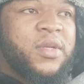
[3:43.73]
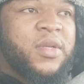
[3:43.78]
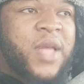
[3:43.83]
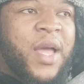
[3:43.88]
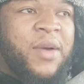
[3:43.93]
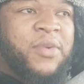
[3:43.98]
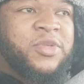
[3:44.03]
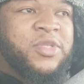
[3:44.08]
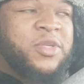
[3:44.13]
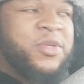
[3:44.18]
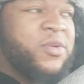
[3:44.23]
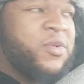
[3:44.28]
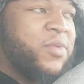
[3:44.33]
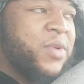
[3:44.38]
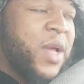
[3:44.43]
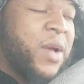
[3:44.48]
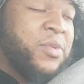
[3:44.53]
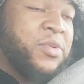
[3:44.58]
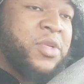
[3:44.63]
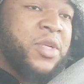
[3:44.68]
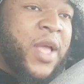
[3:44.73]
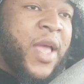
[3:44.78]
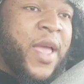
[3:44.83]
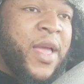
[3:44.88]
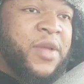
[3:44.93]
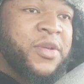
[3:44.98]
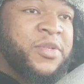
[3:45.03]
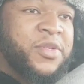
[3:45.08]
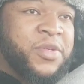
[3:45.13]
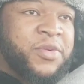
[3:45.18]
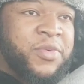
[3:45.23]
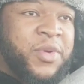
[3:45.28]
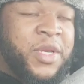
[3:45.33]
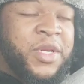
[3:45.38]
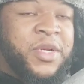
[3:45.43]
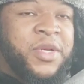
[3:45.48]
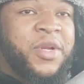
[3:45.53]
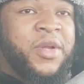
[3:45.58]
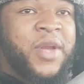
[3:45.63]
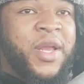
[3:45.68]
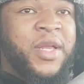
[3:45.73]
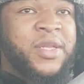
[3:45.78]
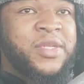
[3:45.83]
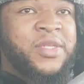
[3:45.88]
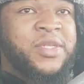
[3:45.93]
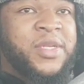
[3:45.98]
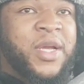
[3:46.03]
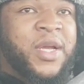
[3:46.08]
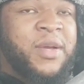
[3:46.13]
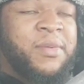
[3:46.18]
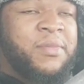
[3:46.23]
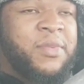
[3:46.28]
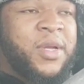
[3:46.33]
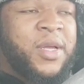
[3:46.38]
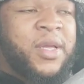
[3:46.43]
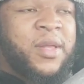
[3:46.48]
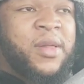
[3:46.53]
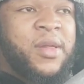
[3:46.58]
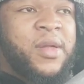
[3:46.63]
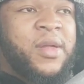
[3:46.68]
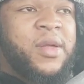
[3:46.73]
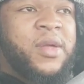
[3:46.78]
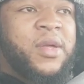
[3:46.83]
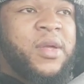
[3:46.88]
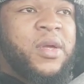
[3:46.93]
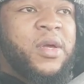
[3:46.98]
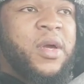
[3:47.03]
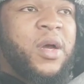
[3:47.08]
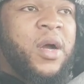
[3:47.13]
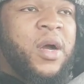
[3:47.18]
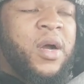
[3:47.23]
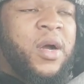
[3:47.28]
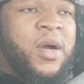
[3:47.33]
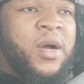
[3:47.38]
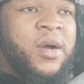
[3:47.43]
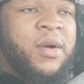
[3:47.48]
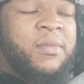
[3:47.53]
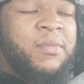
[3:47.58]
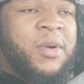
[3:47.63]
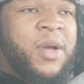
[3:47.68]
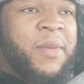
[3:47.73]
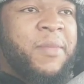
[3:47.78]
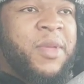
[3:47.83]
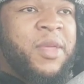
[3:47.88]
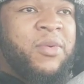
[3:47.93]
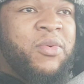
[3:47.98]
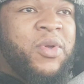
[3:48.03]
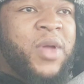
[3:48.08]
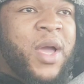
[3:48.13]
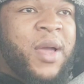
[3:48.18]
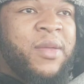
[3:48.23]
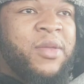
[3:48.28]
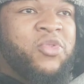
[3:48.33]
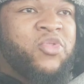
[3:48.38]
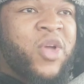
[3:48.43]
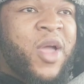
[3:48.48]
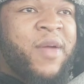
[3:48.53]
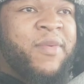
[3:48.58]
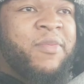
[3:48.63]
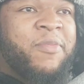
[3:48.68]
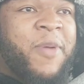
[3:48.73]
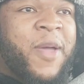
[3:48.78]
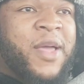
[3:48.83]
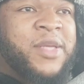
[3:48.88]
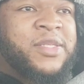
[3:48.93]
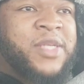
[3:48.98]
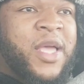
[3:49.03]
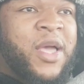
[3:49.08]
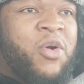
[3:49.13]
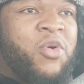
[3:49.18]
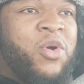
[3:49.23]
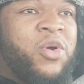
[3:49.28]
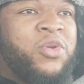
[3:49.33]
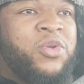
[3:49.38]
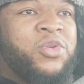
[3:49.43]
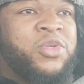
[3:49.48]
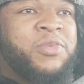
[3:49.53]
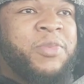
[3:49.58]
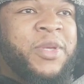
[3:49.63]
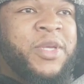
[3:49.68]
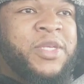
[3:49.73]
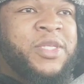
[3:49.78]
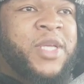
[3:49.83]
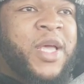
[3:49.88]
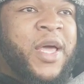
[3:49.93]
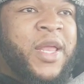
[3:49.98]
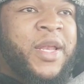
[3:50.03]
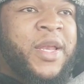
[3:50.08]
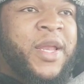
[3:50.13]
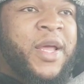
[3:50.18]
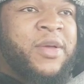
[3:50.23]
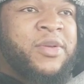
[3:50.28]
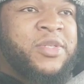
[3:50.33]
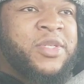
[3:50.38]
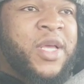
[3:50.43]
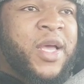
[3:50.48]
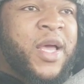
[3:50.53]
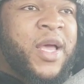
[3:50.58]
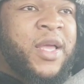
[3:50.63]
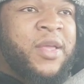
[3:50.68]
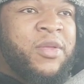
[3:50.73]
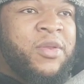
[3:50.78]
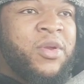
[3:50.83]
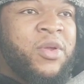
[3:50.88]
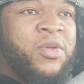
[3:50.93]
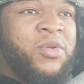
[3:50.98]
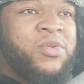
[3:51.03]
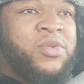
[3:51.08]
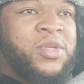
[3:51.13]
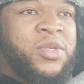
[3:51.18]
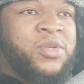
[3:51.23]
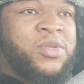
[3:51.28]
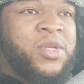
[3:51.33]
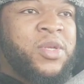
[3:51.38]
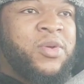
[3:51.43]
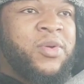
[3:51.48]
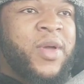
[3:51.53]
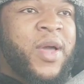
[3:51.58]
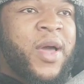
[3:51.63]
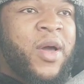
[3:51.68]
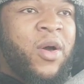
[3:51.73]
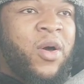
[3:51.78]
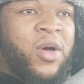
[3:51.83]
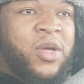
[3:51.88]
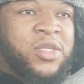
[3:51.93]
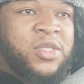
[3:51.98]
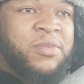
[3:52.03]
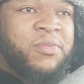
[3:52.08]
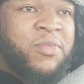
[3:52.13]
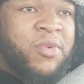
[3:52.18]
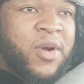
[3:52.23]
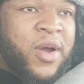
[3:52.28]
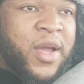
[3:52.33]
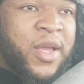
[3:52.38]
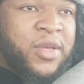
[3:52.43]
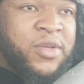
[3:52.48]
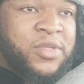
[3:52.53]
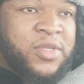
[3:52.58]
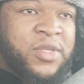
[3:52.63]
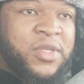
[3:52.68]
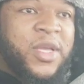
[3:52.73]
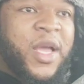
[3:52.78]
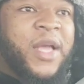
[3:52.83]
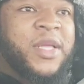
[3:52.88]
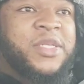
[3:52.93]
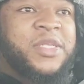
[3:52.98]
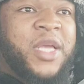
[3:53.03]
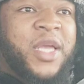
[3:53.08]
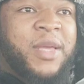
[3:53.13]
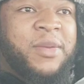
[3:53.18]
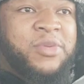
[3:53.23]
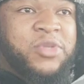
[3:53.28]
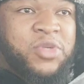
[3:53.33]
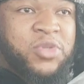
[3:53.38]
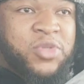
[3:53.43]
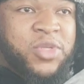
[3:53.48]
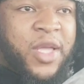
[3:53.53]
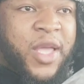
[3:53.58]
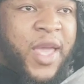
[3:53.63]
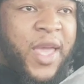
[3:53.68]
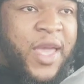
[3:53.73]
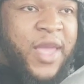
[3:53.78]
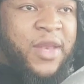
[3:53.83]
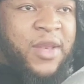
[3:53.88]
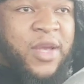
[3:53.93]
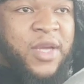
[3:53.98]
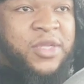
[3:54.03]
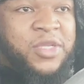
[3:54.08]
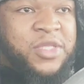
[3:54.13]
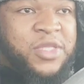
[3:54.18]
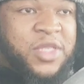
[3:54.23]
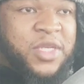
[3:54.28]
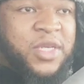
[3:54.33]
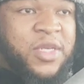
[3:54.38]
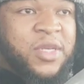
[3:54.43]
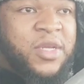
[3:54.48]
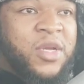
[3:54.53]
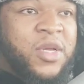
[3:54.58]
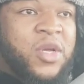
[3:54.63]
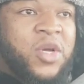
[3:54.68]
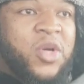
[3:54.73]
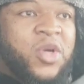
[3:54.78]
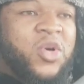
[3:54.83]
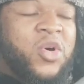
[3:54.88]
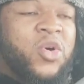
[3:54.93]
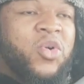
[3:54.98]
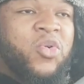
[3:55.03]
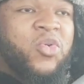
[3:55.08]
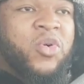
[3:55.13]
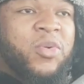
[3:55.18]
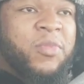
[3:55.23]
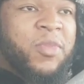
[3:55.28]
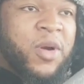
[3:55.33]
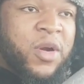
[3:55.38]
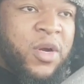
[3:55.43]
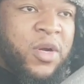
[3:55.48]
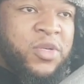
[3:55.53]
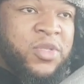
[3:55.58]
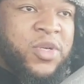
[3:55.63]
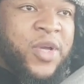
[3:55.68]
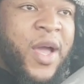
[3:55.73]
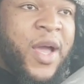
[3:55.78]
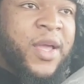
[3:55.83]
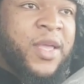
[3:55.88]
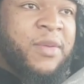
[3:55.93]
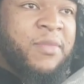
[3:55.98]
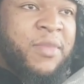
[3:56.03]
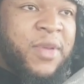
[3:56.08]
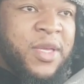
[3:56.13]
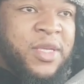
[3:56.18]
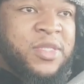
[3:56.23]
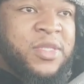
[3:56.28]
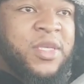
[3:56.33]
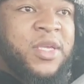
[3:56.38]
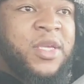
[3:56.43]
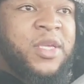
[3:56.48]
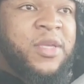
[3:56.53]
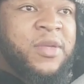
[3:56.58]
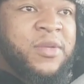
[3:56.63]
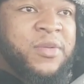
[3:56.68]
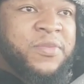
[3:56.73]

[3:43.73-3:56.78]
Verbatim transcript: That was the that was the answer. We didn't know that at the time, but um, but I mean, we got you drafted Paschal, who's gonna do some inside and outside. You know, you, you still got Austin Bryant, you got James Houston, Aidan Hutchinson, who emerged. You got Cominsky.